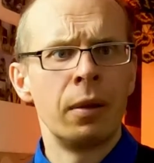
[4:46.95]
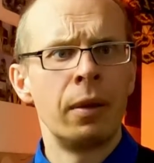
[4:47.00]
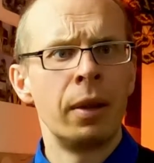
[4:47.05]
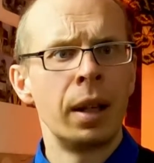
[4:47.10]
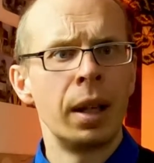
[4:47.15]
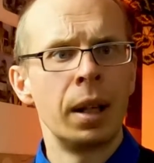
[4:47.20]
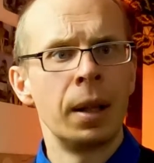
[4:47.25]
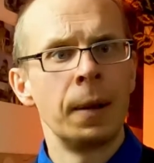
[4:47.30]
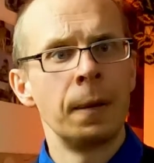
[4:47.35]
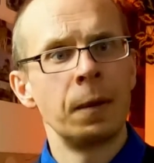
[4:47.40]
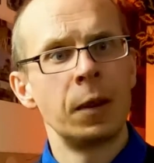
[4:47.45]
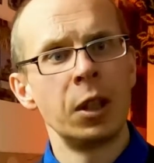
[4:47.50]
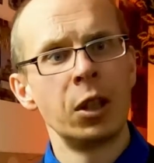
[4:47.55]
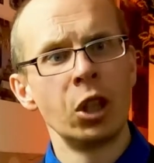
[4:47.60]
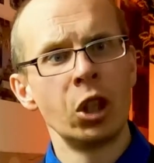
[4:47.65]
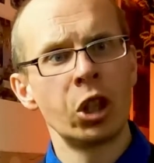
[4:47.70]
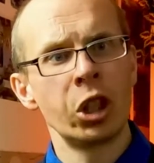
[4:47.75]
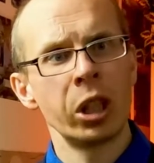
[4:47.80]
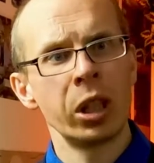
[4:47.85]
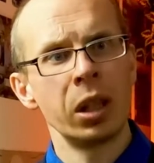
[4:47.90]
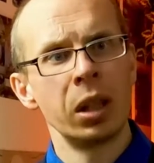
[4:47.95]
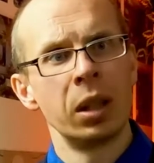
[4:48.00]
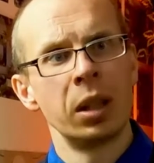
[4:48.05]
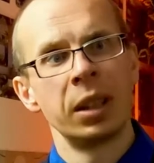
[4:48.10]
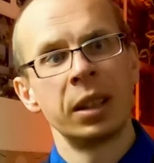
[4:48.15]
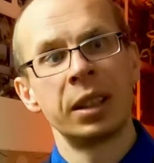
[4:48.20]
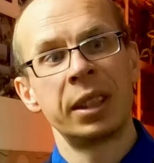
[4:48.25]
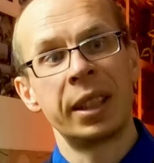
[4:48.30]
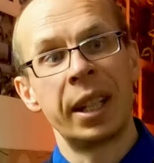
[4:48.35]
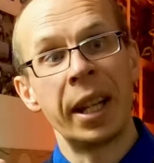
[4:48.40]
the
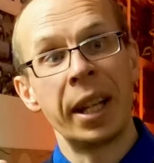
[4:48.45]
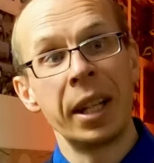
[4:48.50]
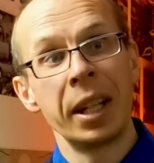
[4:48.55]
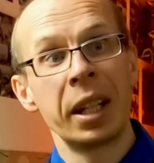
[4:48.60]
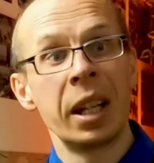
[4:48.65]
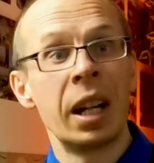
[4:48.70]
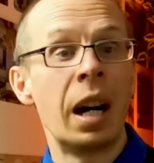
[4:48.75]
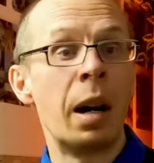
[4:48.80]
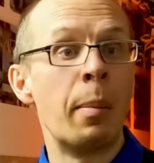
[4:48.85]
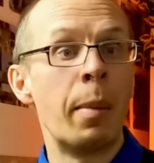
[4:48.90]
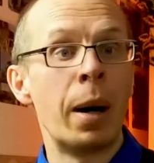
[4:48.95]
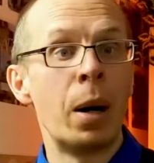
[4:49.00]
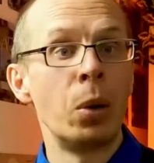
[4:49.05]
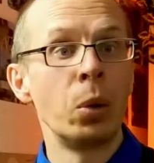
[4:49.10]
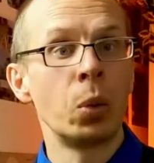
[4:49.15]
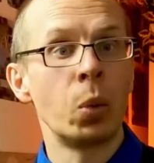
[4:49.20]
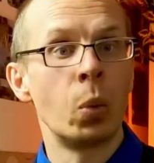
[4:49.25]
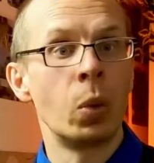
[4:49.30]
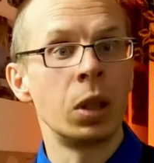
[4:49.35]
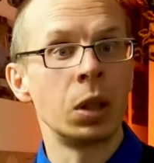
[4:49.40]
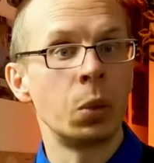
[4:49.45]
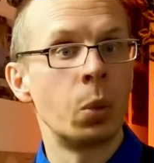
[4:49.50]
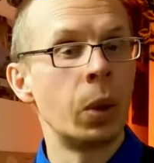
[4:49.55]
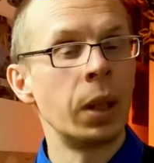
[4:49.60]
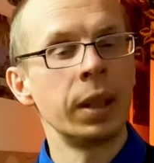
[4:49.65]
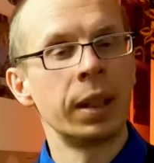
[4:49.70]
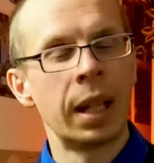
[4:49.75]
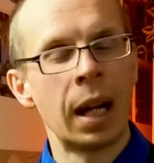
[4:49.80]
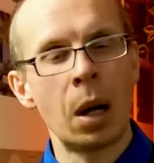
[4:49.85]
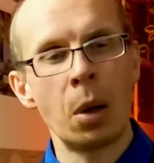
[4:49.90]
initial stake amount was
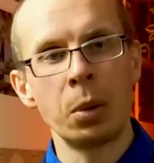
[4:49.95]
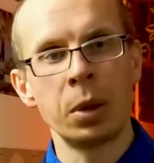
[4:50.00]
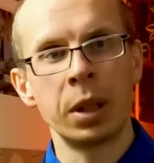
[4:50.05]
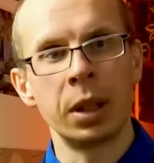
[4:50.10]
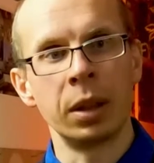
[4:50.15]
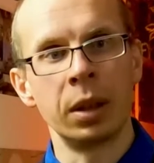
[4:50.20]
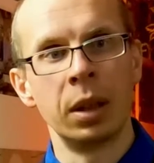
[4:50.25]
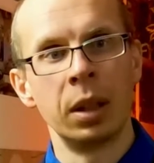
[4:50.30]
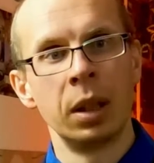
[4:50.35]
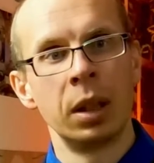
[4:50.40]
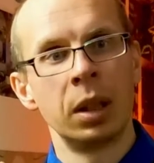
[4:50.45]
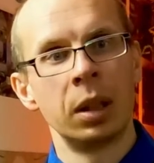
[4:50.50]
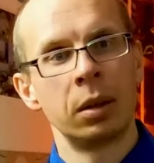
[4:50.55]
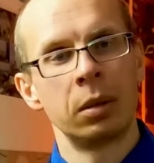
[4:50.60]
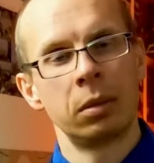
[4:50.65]
1000